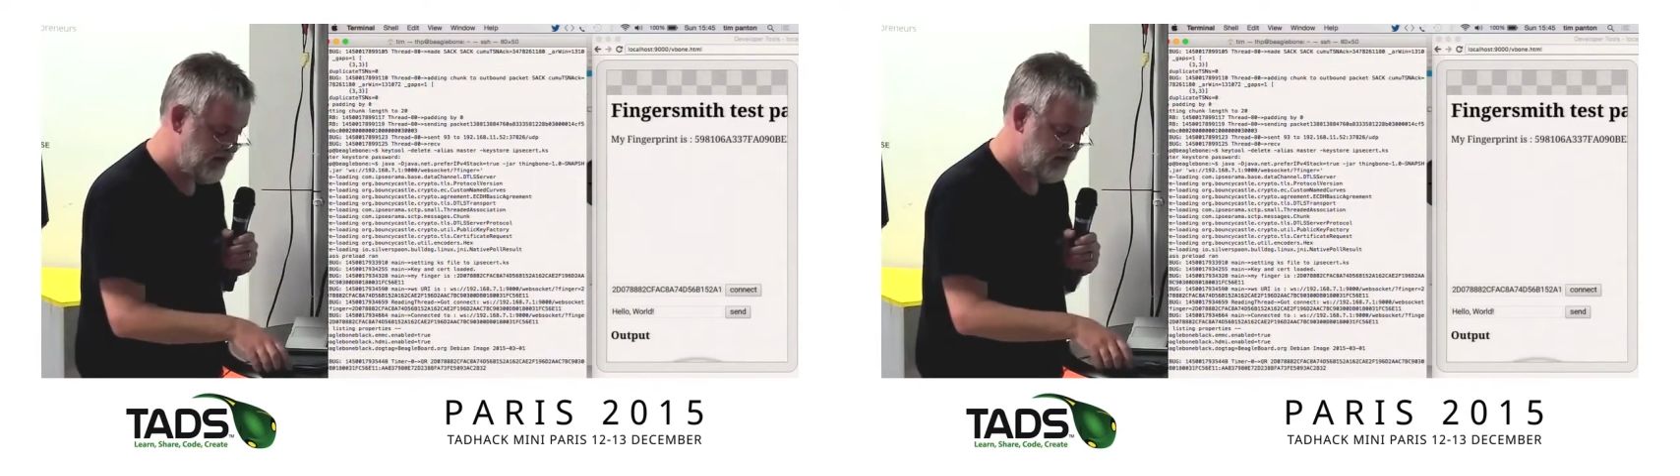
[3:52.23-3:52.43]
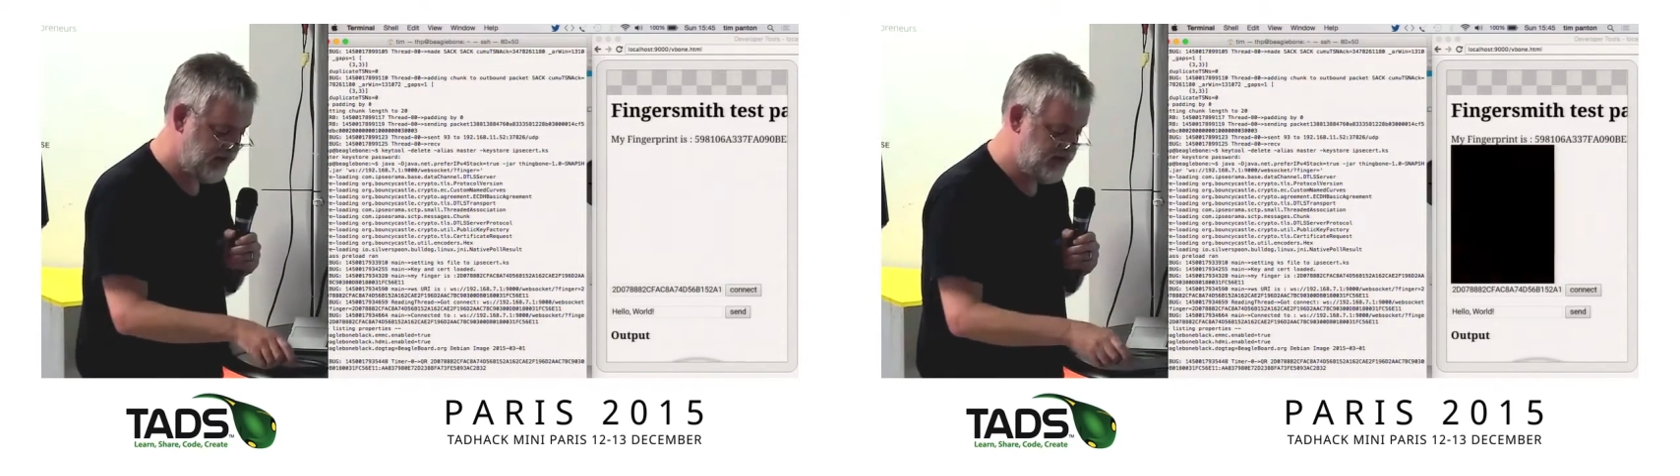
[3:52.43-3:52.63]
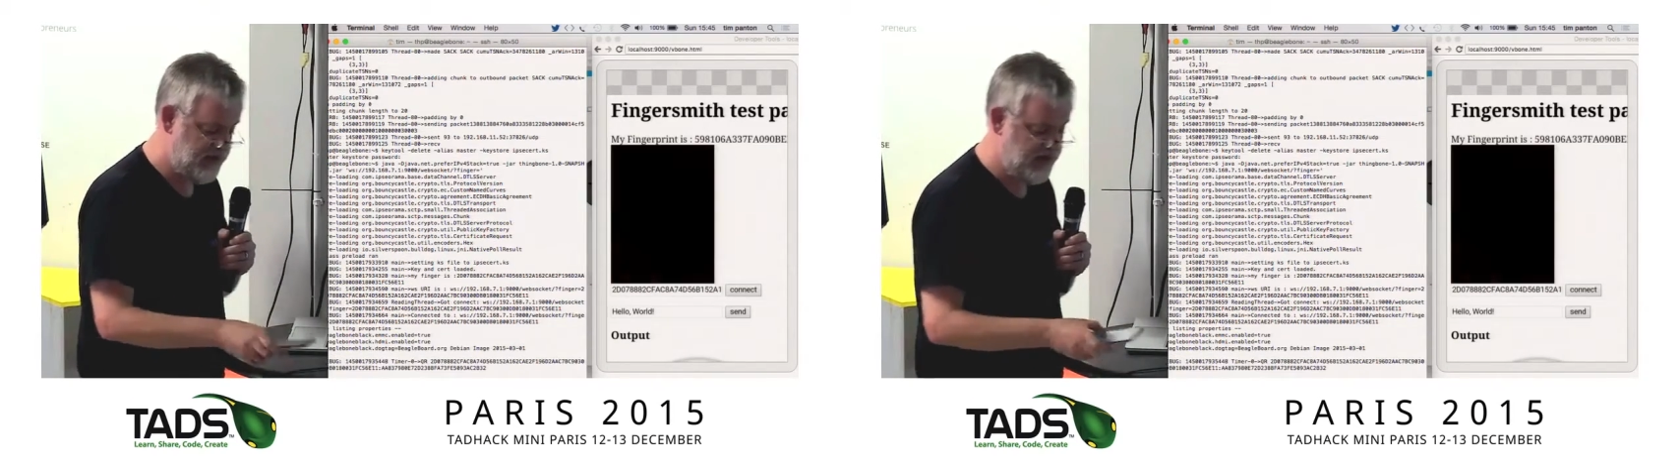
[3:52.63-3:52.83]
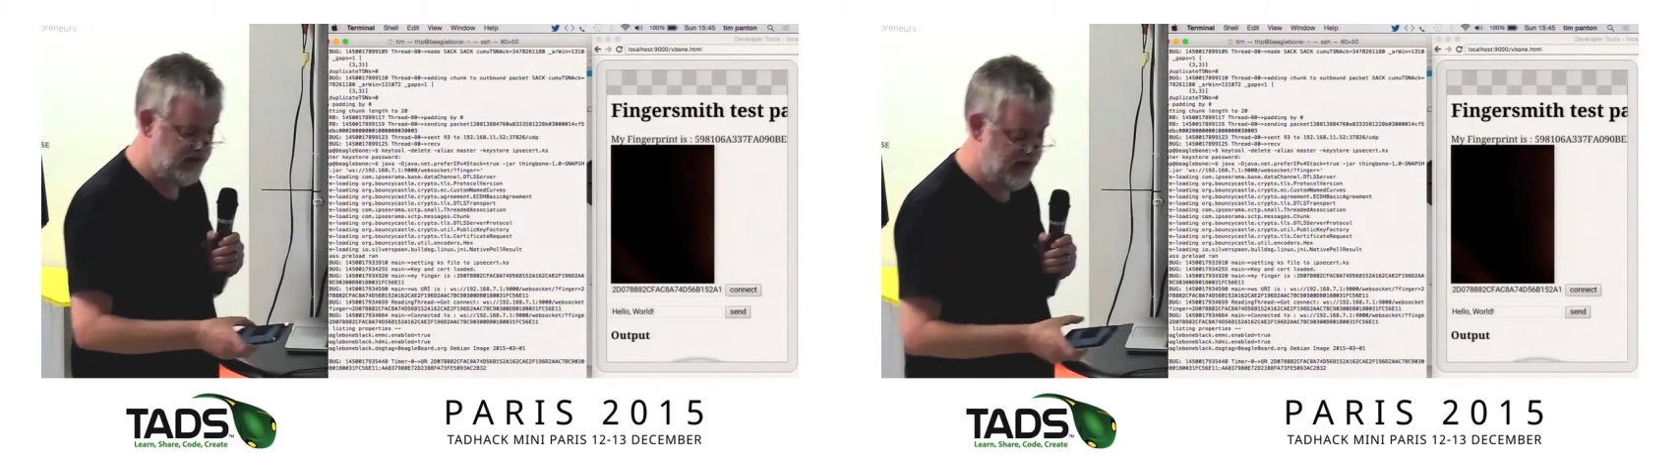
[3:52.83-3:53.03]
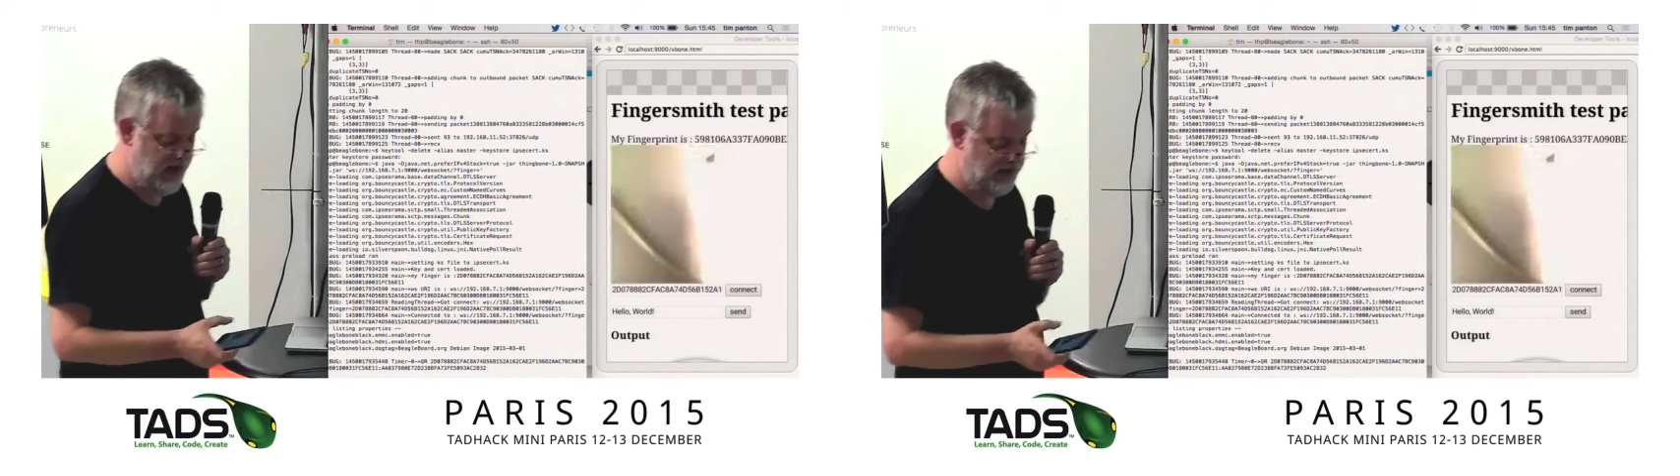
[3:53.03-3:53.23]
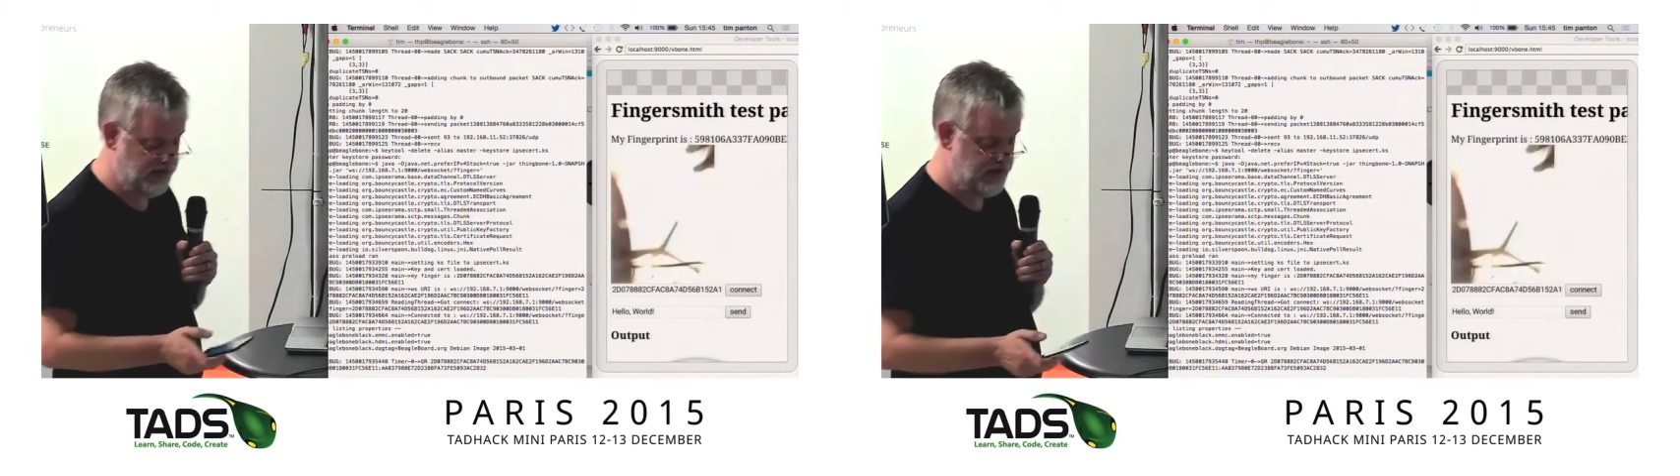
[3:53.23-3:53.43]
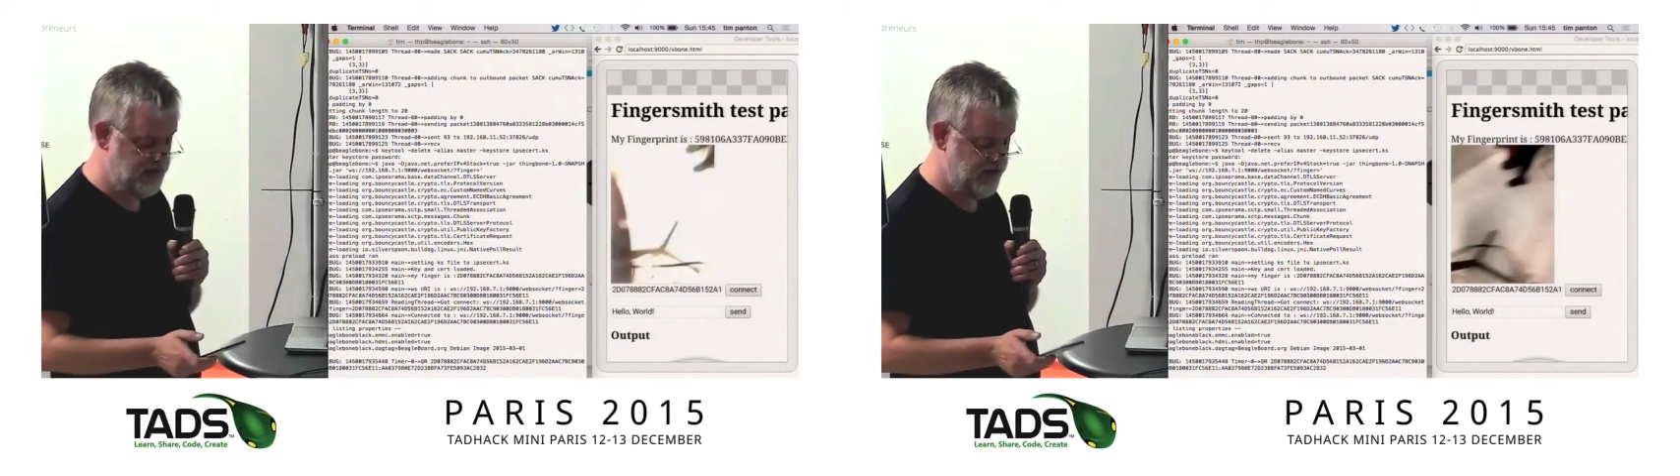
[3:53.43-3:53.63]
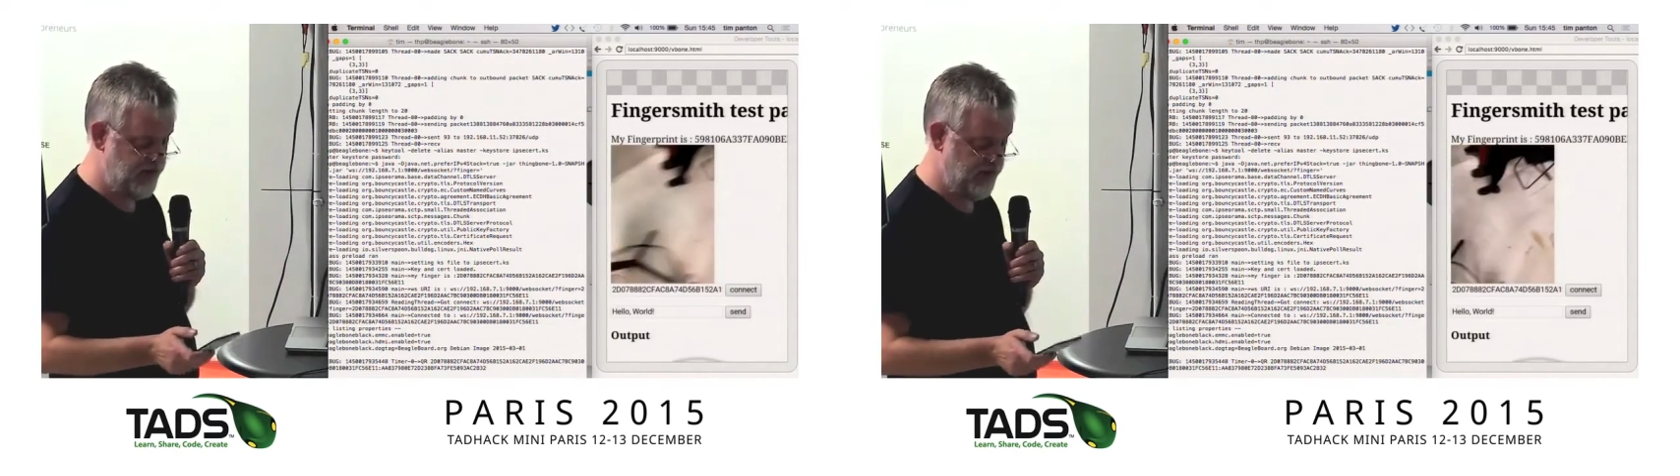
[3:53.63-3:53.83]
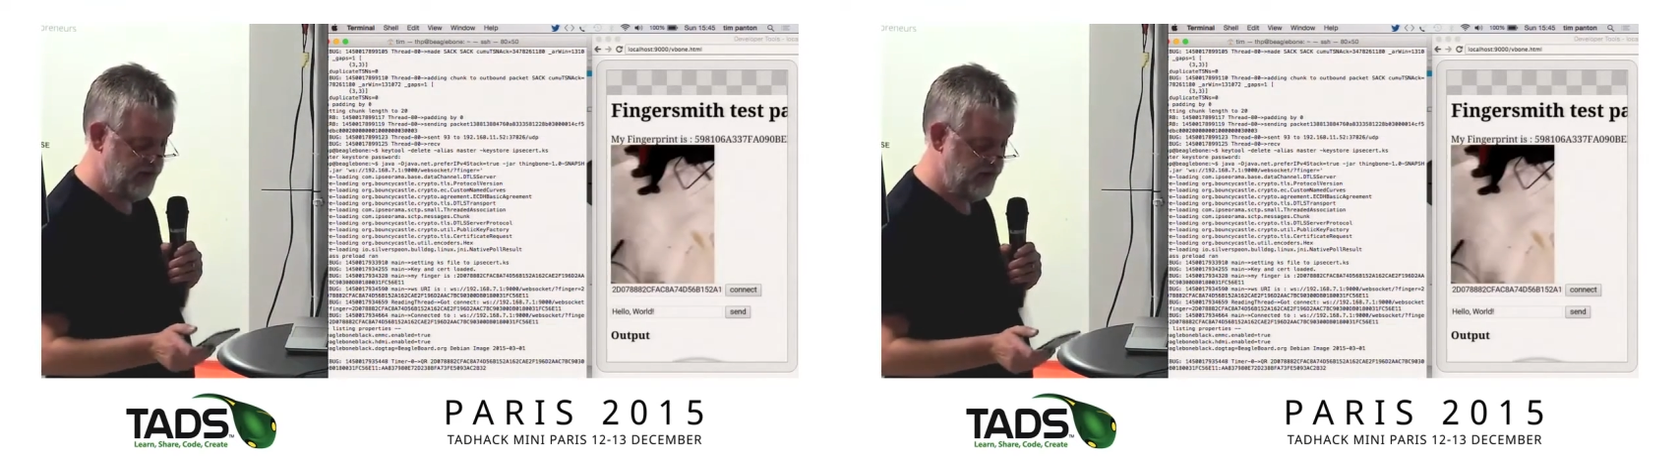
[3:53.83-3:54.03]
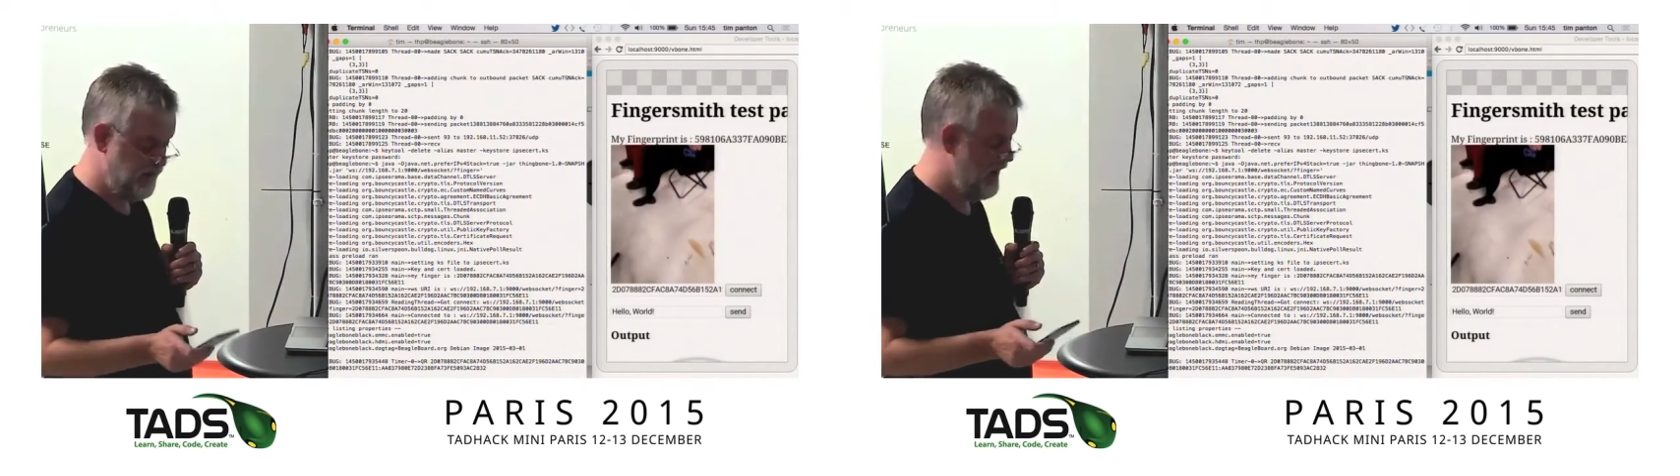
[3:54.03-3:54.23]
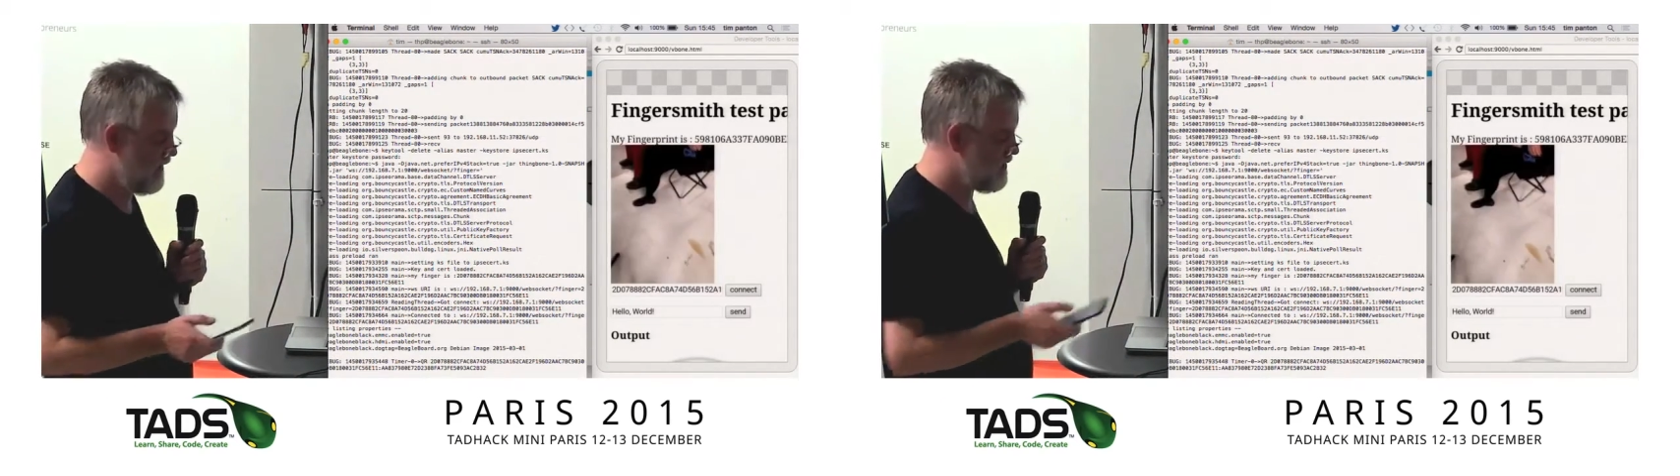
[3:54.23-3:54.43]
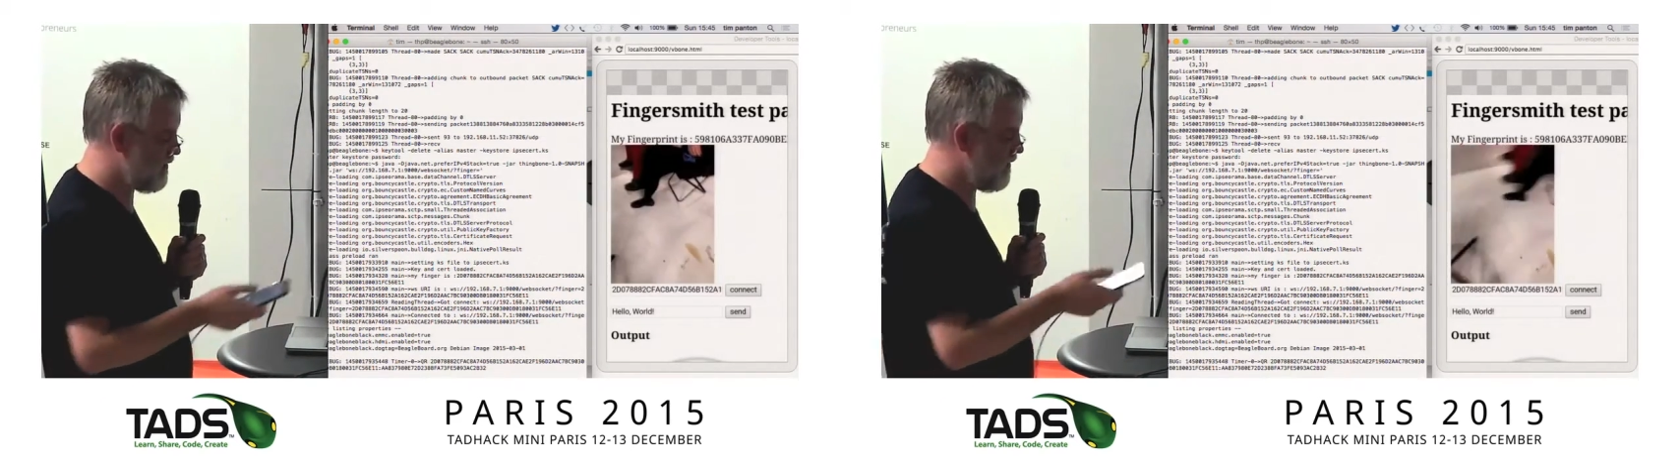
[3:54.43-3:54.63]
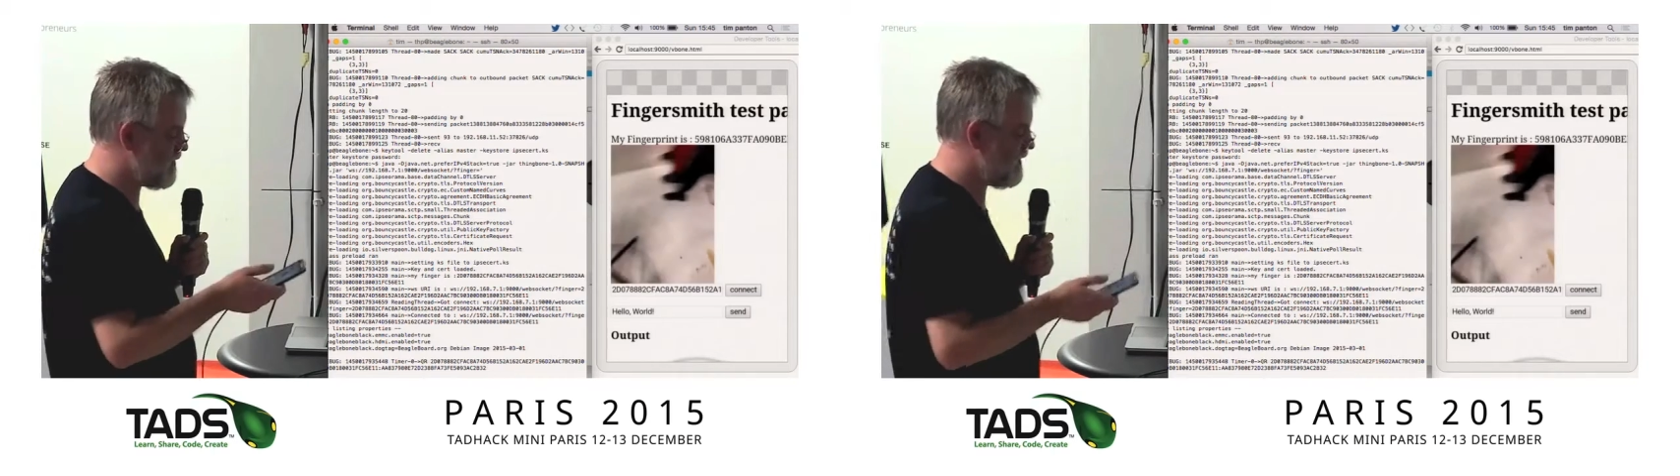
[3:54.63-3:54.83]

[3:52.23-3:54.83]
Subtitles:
So this end now doesn't know how to talk to